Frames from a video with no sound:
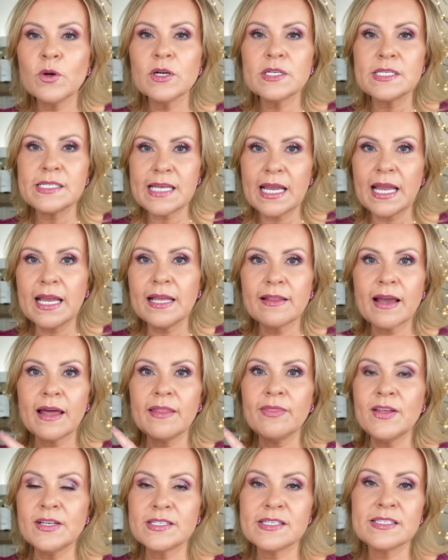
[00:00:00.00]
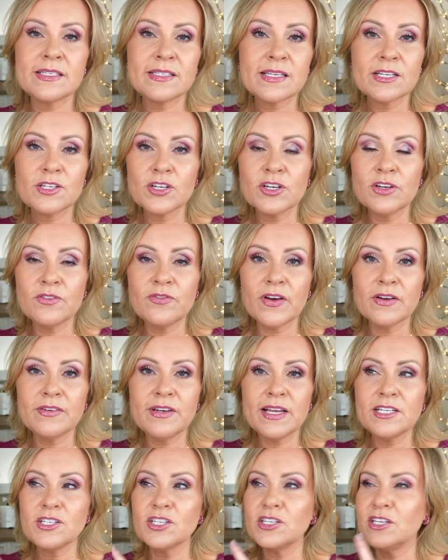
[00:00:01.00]
were saying that this is such a good
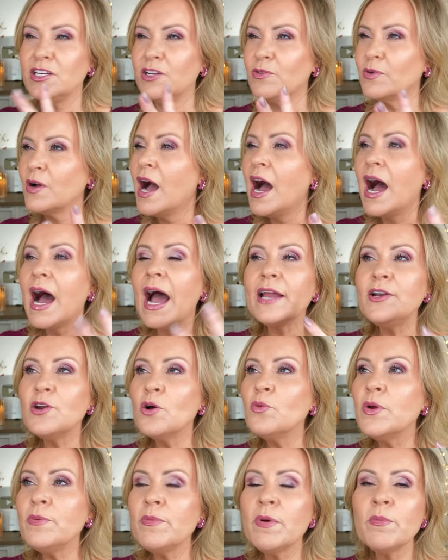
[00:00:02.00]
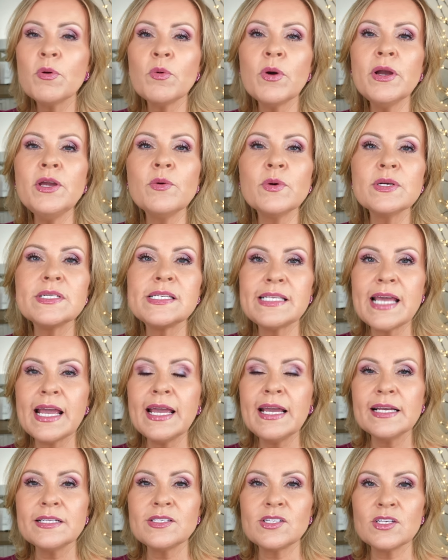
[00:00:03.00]
foundation, and you, I don't remember what you were
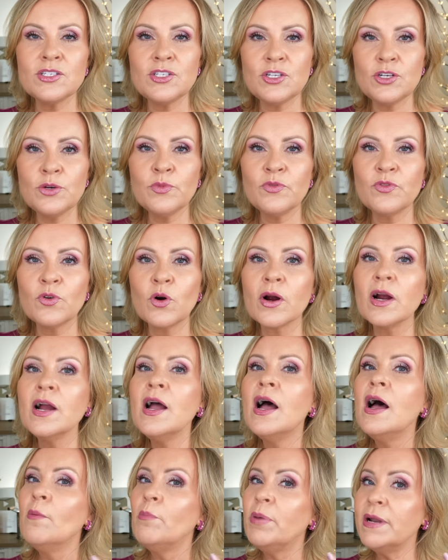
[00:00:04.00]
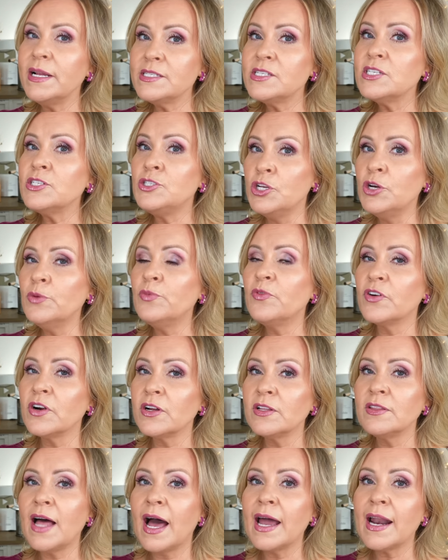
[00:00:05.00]
saying it's a dupe for, but it's a dupe for
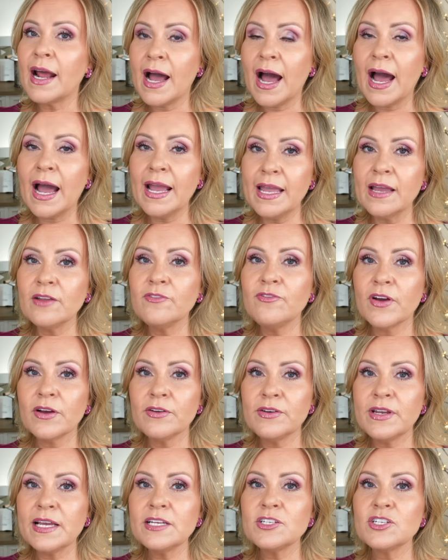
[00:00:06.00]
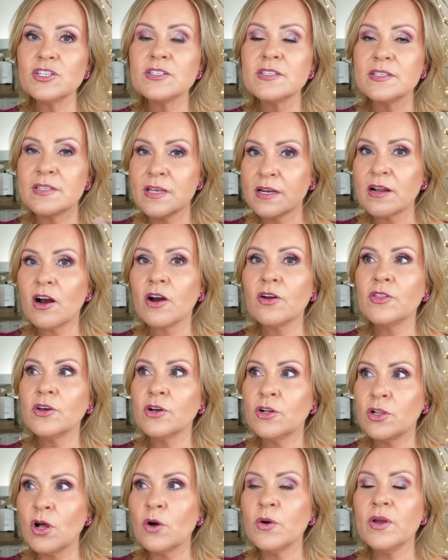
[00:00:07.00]
a lot of high-end foundations that are the
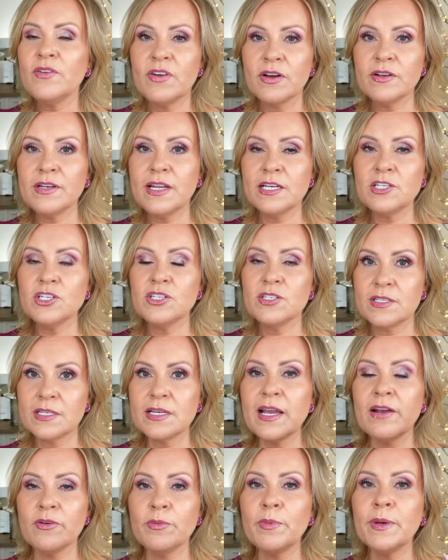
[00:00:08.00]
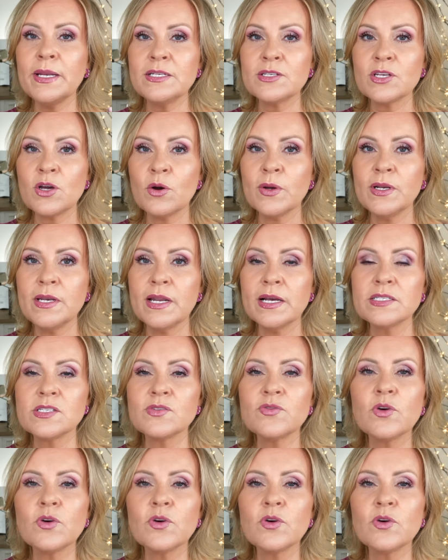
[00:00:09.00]
glowy foundations that everybody's going nuts